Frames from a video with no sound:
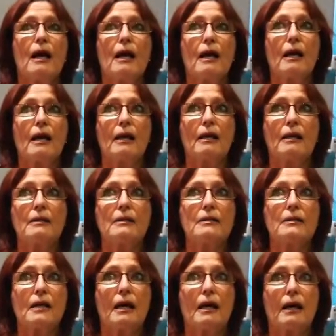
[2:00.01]

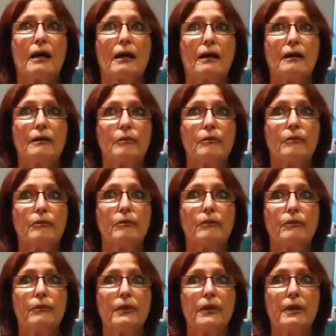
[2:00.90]
And
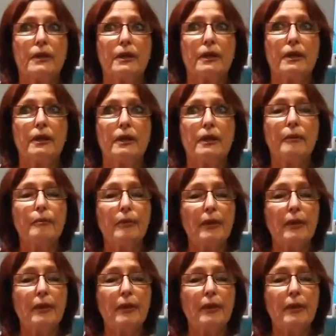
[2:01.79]
he